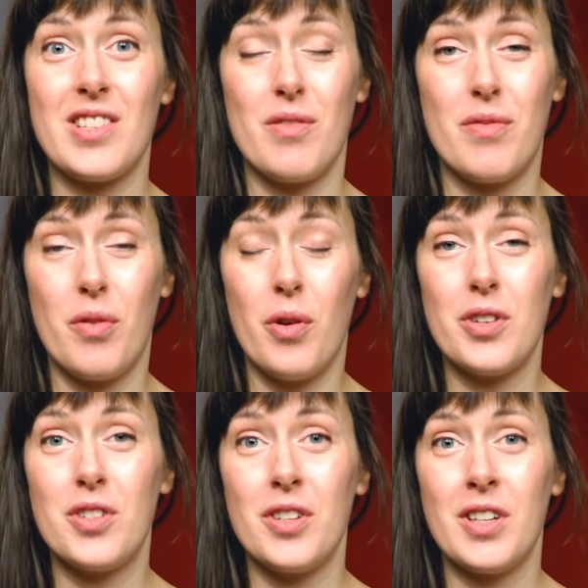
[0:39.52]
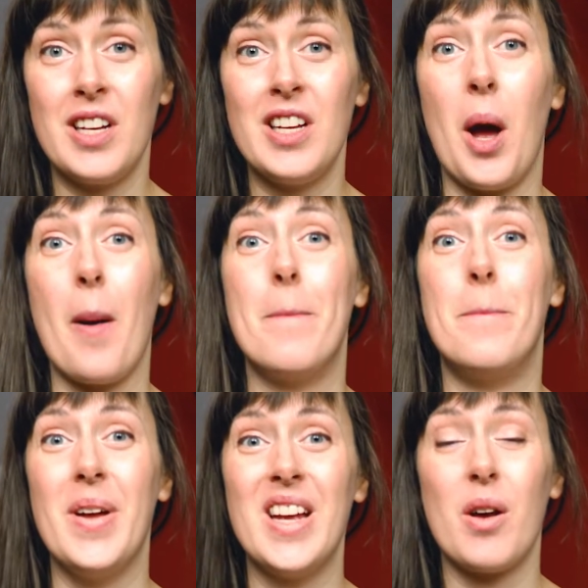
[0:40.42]
is unfortunately a
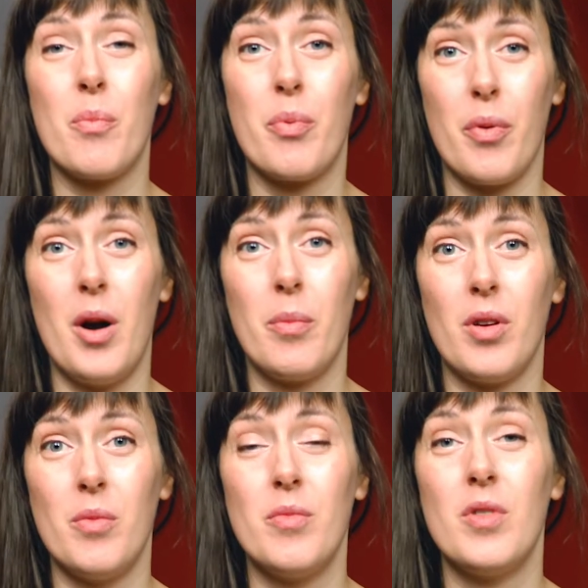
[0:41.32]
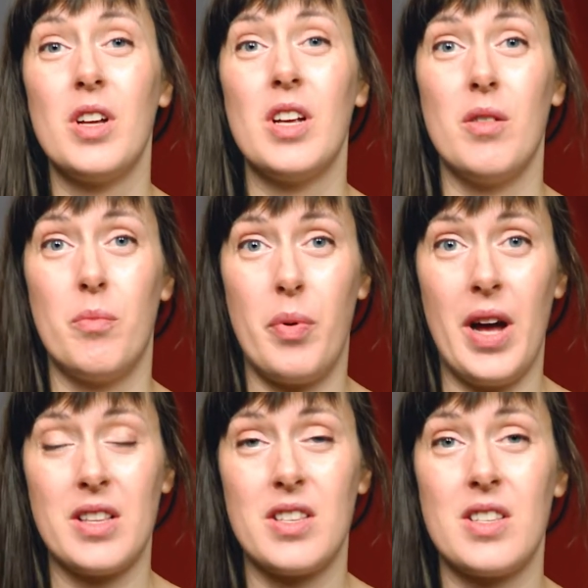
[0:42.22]
big problem in
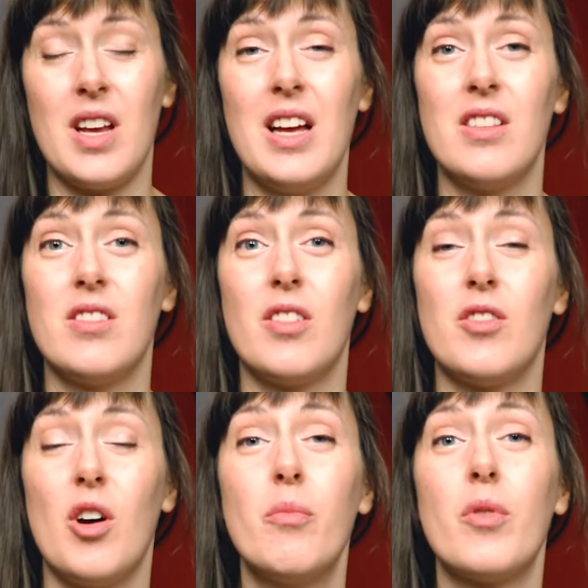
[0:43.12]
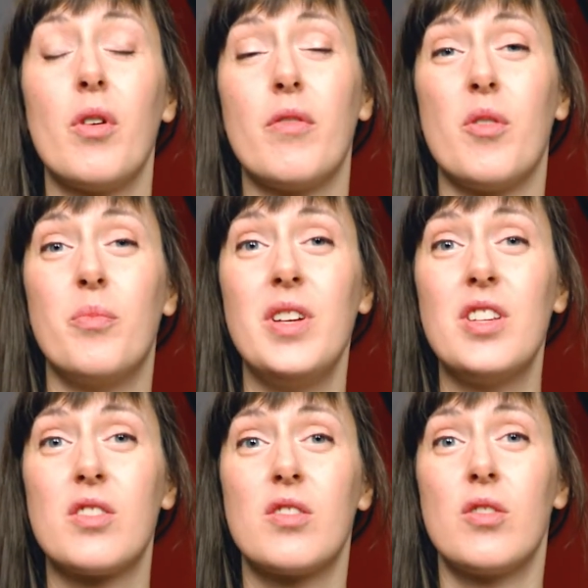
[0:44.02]
pets, and the number of
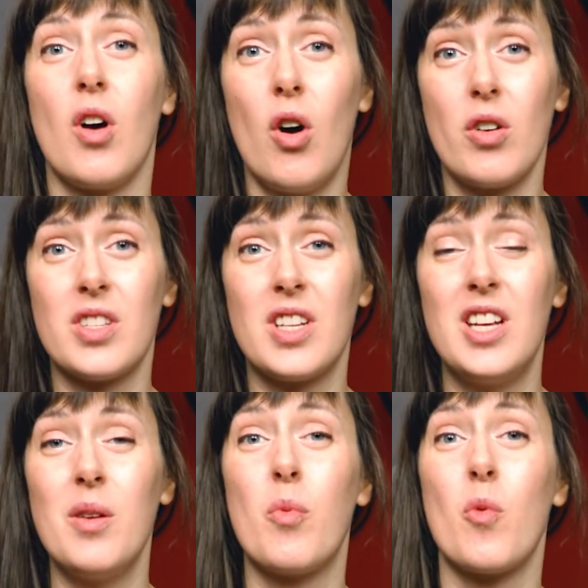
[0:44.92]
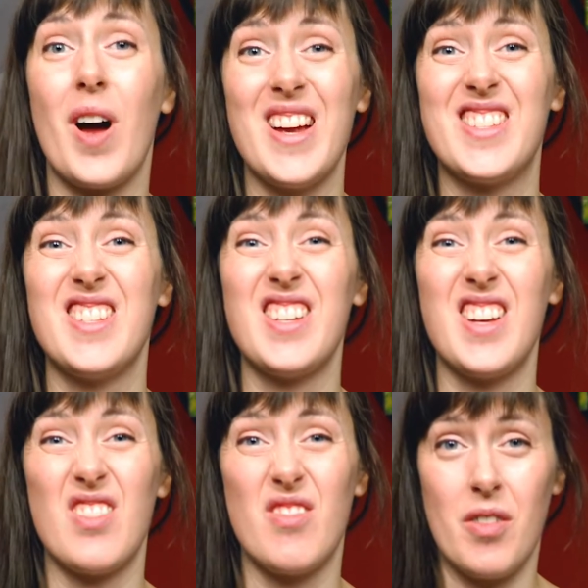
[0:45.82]
obese dogs keep rising and